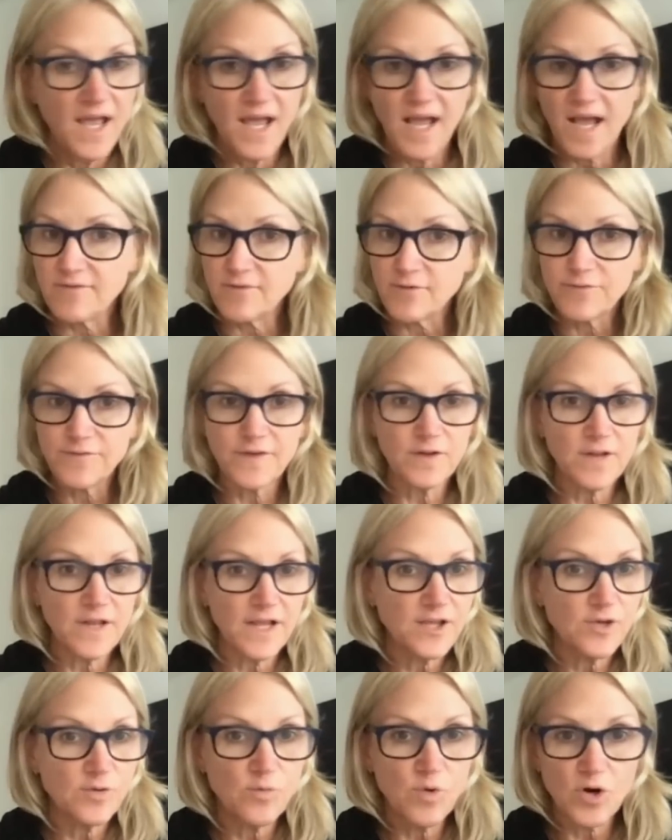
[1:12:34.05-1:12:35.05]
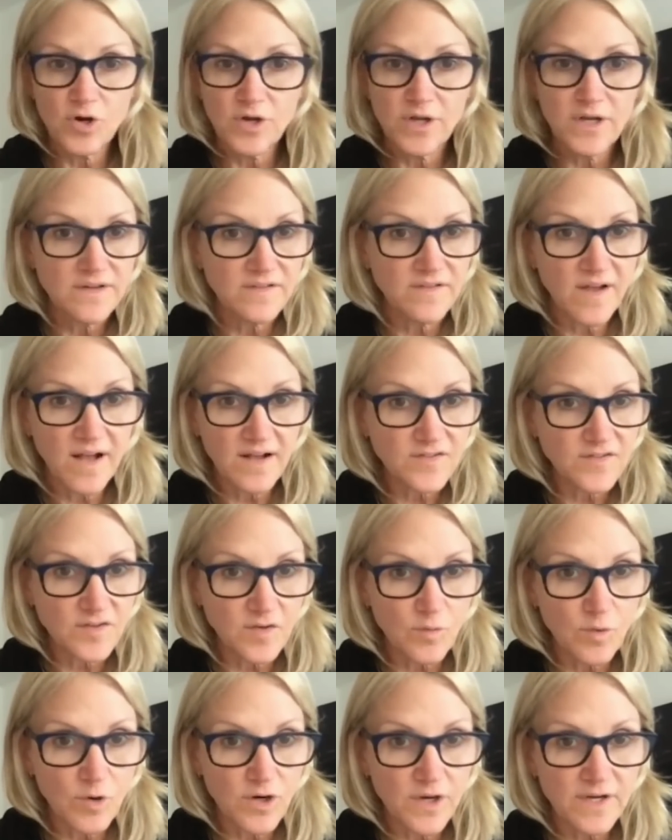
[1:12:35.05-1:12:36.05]
Ever feel like you work in a toxic
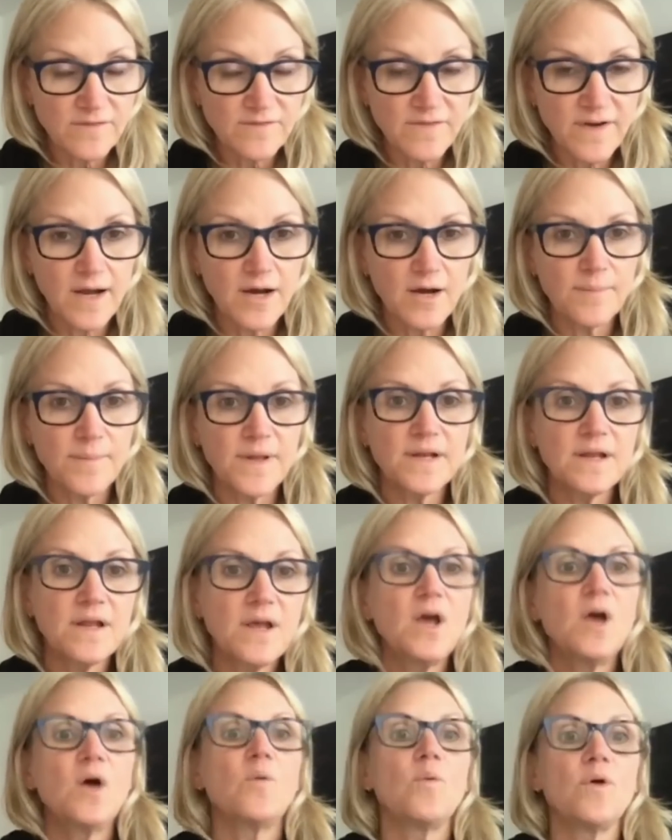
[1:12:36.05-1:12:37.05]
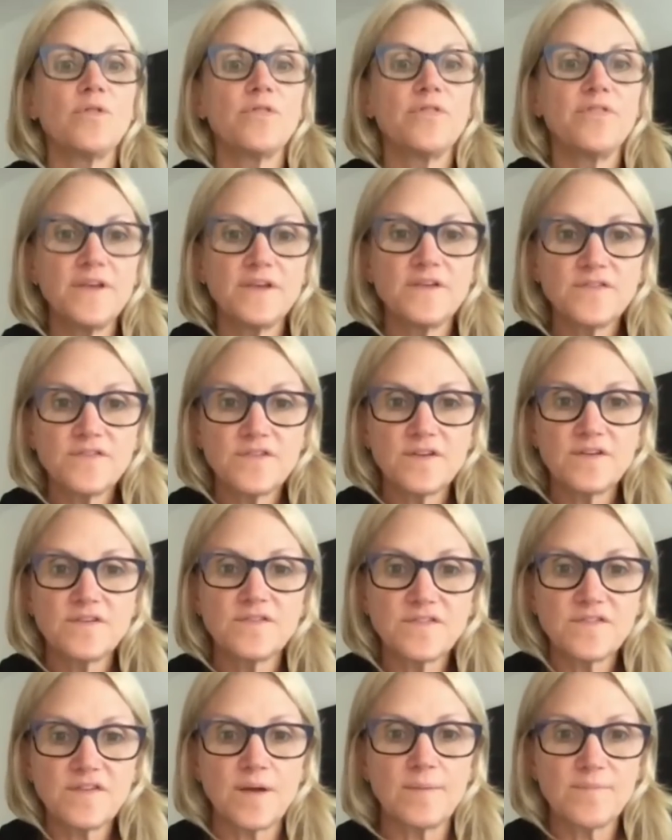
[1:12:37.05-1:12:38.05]
work environment? Well, this is
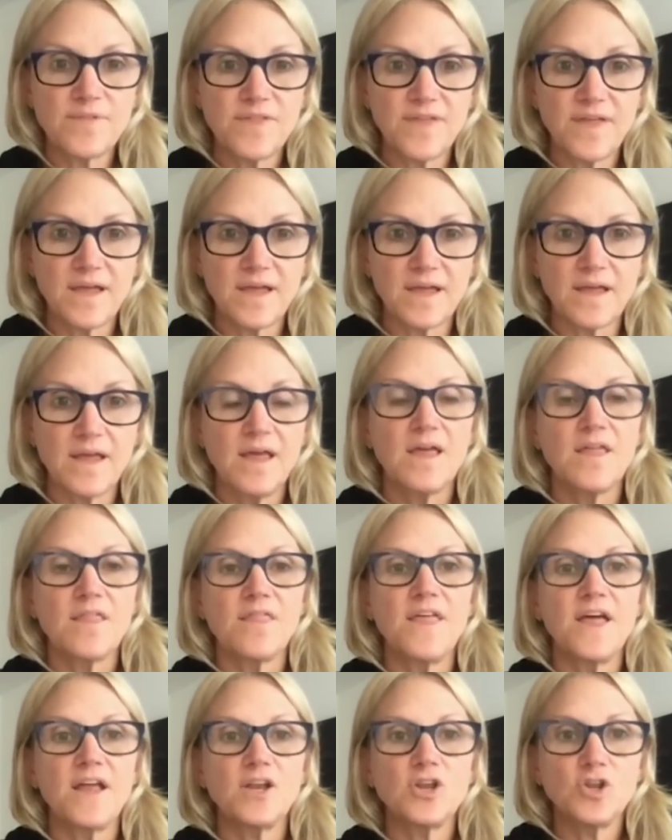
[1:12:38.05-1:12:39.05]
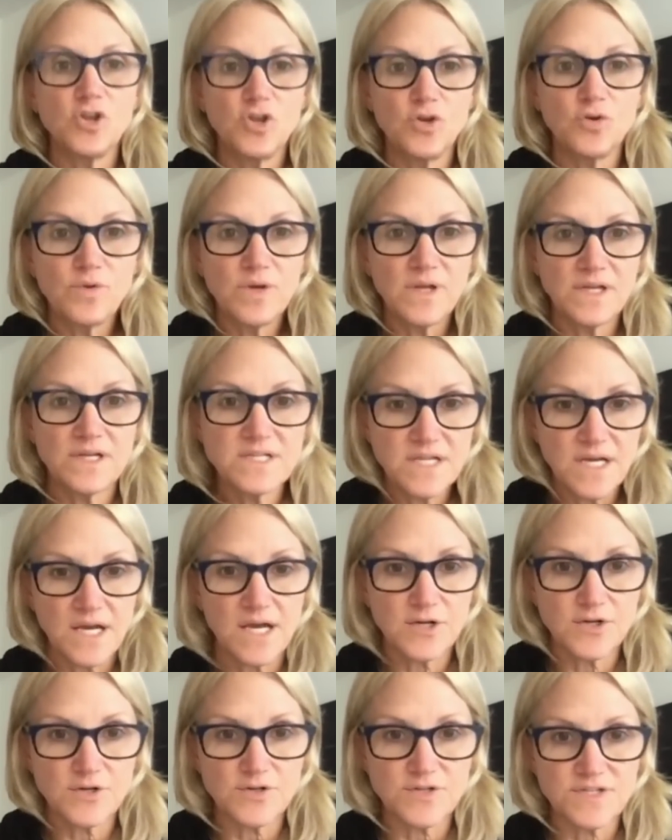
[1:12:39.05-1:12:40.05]
something that you need to
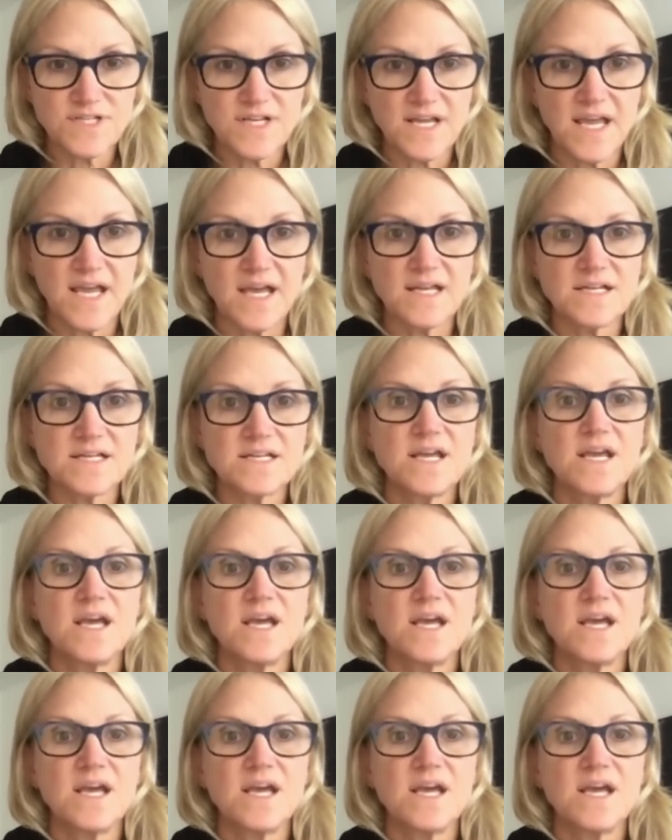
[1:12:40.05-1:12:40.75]
understand.